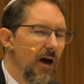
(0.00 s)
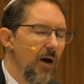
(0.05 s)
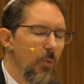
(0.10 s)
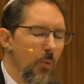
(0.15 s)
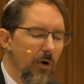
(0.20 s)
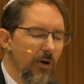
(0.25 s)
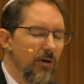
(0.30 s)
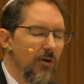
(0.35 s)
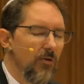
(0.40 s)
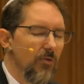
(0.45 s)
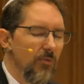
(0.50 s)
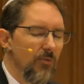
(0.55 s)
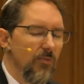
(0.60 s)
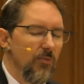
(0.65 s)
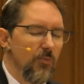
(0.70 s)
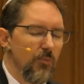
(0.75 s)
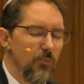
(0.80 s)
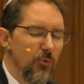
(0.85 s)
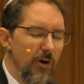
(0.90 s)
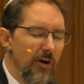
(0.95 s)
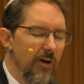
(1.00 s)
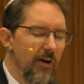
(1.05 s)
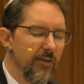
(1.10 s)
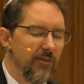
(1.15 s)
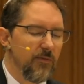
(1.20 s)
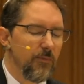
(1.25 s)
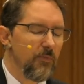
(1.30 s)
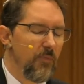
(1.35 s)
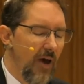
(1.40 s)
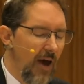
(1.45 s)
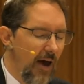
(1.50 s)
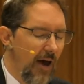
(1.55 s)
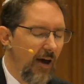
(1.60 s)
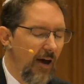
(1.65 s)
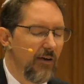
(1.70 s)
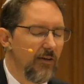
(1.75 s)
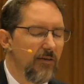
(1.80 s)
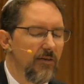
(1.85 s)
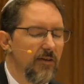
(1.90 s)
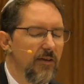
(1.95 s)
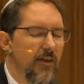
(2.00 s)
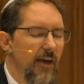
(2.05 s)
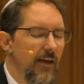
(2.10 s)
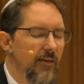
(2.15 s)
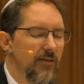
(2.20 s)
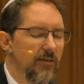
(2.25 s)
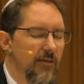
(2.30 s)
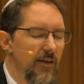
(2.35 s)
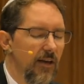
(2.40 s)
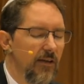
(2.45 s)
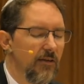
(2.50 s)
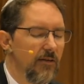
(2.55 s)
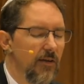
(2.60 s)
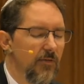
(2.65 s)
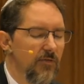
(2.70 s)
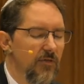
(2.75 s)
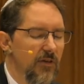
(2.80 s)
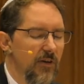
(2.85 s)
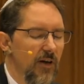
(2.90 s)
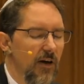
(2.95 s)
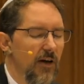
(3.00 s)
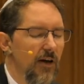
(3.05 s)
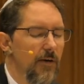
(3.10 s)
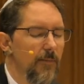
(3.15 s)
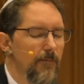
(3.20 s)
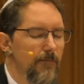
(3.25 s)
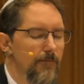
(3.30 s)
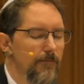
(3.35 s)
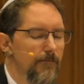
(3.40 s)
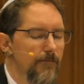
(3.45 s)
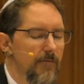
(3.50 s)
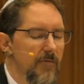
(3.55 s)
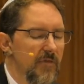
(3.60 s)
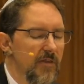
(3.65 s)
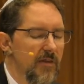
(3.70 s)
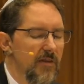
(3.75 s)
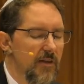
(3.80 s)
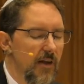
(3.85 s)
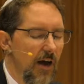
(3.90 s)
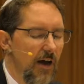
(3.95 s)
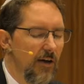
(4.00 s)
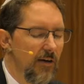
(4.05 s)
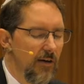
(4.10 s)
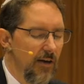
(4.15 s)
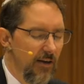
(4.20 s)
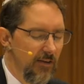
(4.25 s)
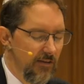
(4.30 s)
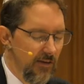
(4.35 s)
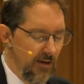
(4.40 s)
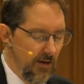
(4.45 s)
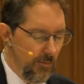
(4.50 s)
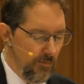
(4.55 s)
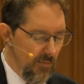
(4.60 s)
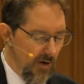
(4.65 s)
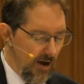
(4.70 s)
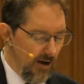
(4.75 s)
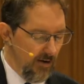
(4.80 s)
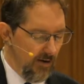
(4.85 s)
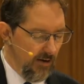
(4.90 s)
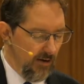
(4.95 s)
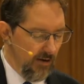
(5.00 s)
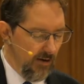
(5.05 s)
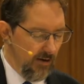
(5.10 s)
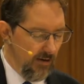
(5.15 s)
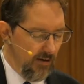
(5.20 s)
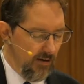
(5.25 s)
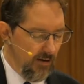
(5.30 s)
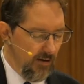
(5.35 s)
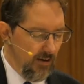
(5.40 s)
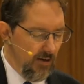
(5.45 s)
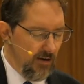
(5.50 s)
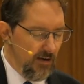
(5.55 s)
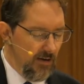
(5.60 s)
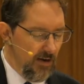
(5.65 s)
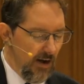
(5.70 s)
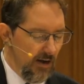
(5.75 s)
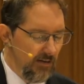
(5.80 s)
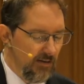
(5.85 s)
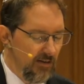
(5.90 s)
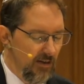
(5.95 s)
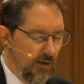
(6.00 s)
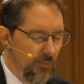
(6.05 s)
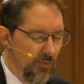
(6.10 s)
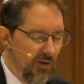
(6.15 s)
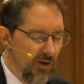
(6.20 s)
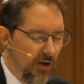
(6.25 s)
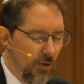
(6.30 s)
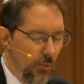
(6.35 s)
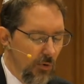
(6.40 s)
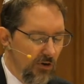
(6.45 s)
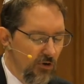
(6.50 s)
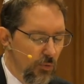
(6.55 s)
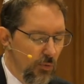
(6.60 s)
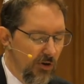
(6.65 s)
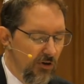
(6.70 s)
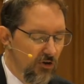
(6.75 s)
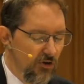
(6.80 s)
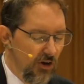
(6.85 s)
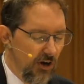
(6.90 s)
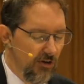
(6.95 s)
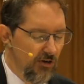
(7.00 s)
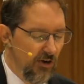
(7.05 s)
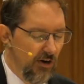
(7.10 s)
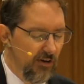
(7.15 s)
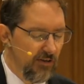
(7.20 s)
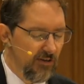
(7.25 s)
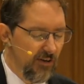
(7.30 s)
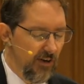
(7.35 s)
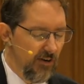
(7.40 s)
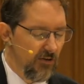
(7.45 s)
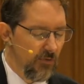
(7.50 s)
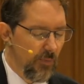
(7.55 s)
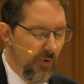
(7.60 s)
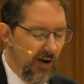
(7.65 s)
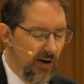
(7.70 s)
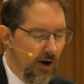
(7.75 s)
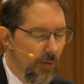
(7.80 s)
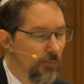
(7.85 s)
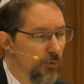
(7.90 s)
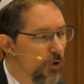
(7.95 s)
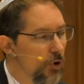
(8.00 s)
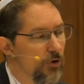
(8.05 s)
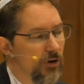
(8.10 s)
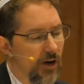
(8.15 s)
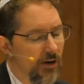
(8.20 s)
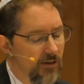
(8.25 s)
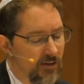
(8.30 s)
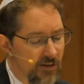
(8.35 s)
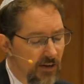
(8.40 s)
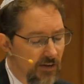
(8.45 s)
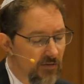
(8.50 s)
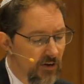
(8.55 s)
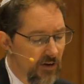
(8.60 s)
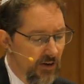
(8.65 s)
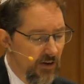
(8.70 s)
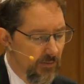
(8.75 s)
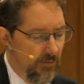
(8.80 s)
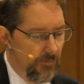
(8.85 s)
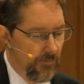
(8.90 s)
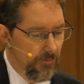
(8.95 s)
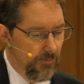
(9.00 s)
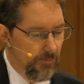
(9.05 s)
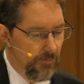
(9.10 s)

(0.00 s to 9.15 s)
I want to bring us back to that sense of time, not as a commodity, not something in which we judge ourselves by our productivity,